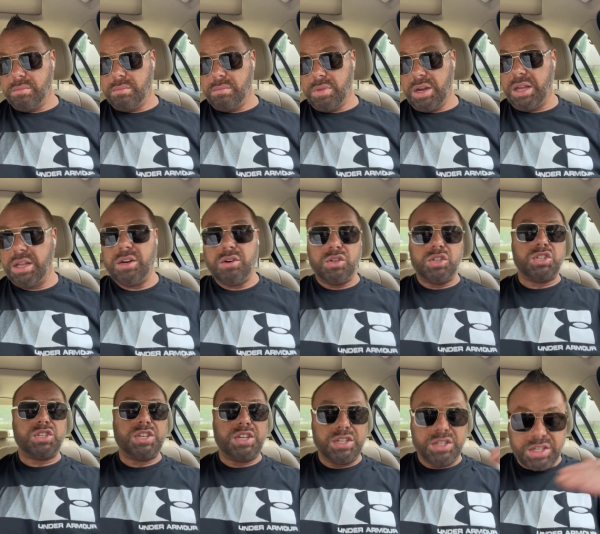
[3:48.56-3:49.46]
and they're
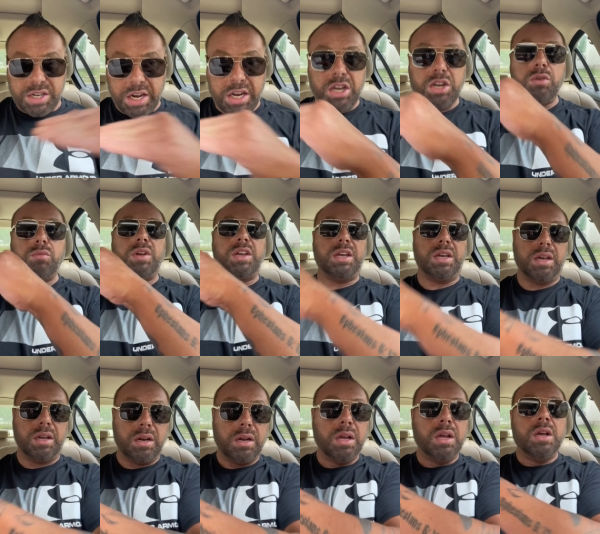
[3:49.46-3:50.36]
just continuing
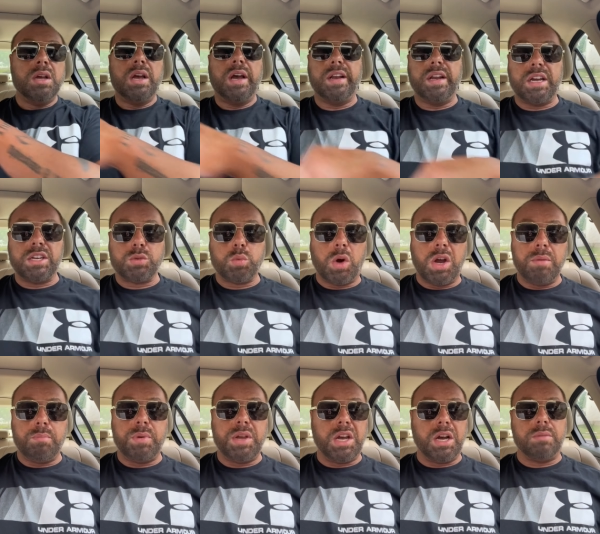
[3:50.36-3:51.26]
it. And that's why it
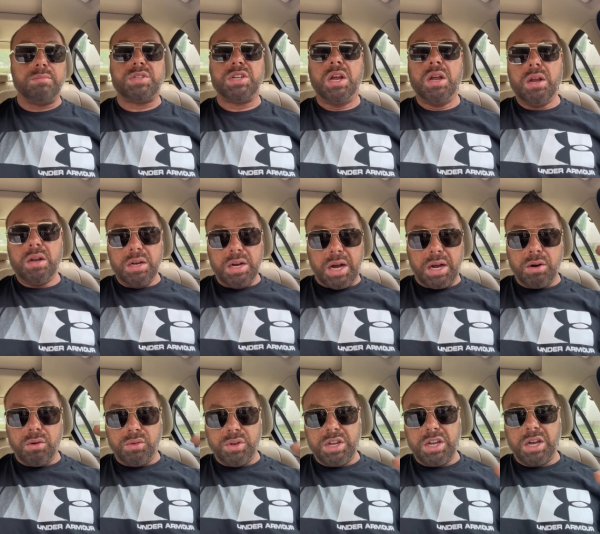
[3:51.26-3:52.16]
becomes not
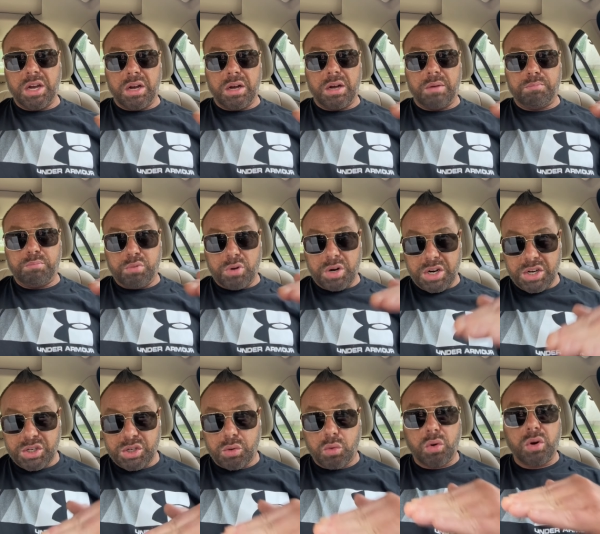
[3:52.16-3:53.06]
only uh,
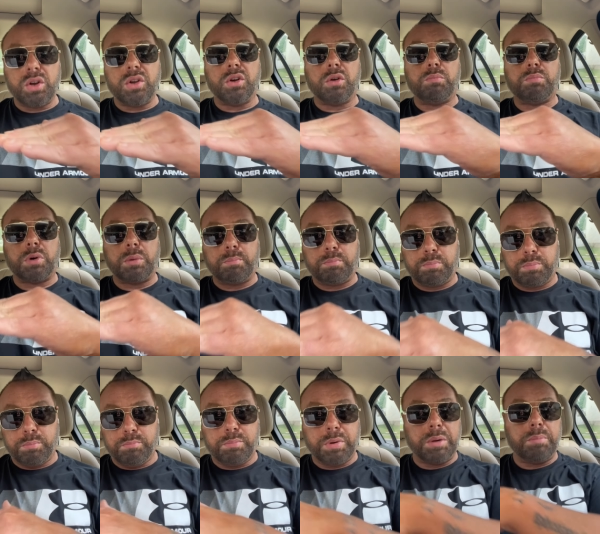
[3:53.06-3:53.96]
predatorial, but,
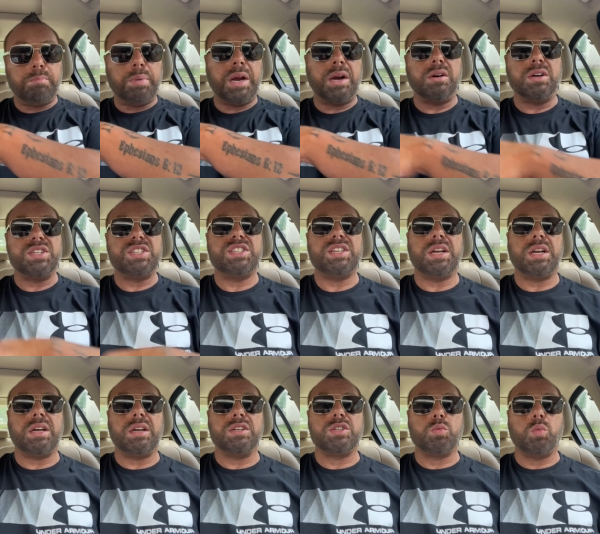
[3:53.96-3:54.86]
but
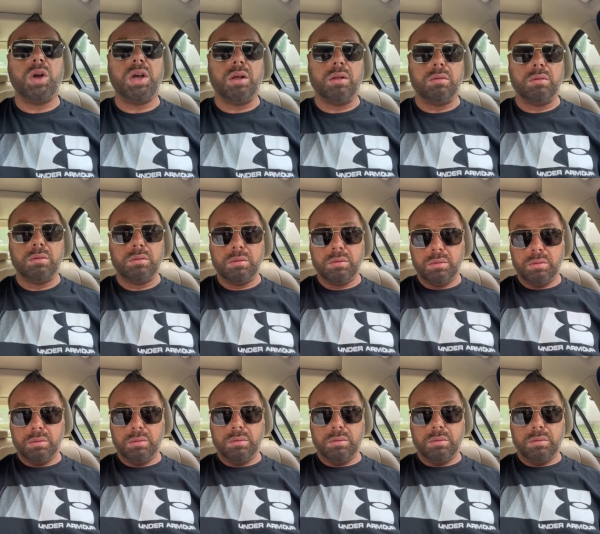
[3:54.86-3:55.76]
parasitic as well.
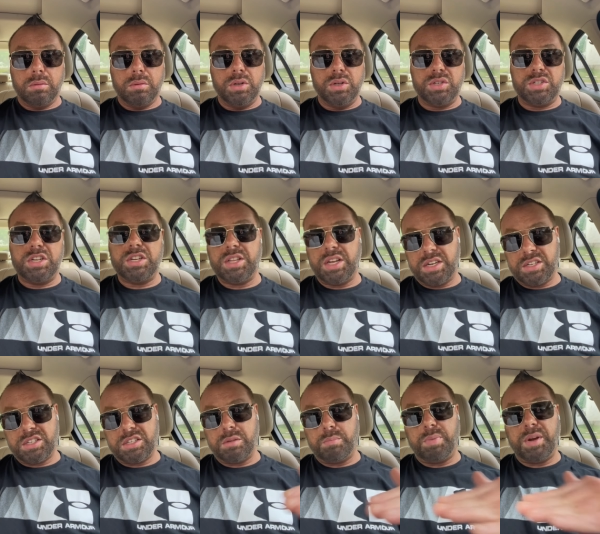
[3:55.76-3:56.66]
You see, that's
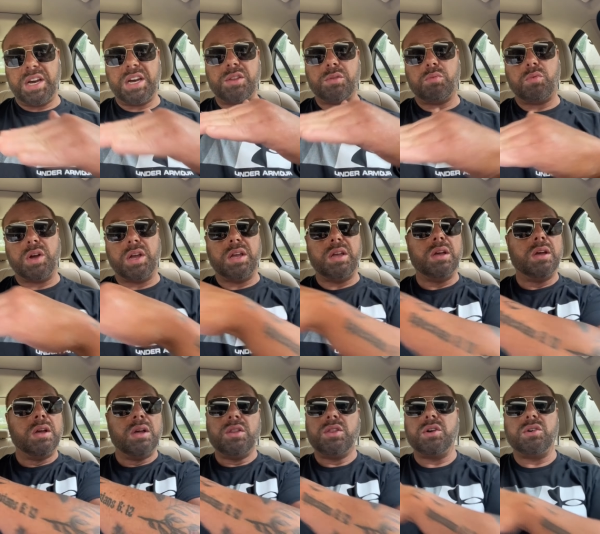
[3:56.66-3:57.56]
the pathway.
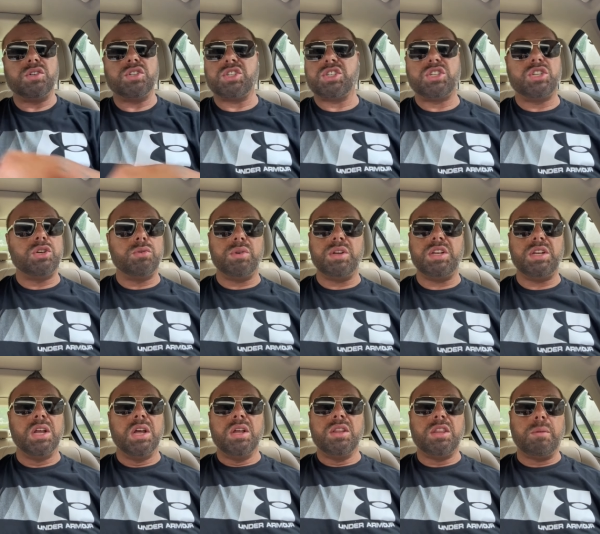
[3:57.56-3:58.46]
They're just doing
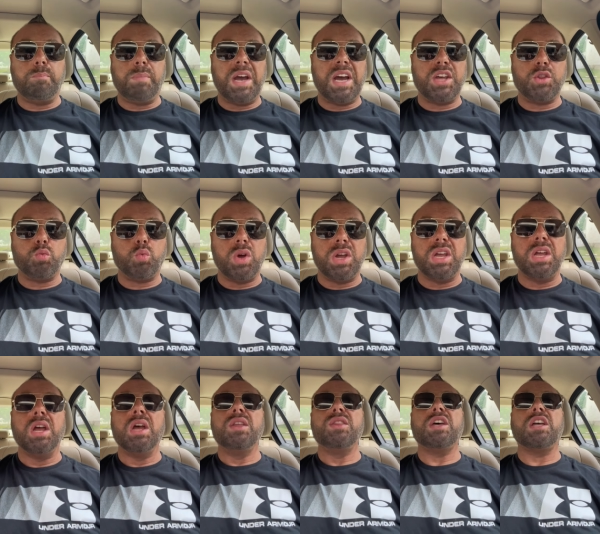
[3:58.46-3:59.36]
the pathway
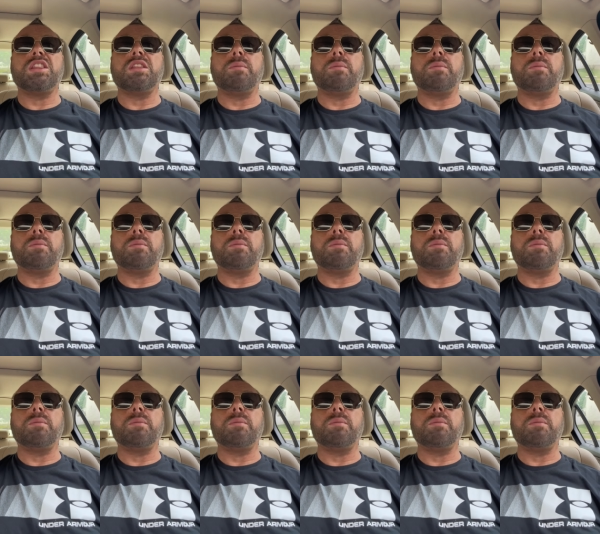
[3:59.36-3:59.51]
that the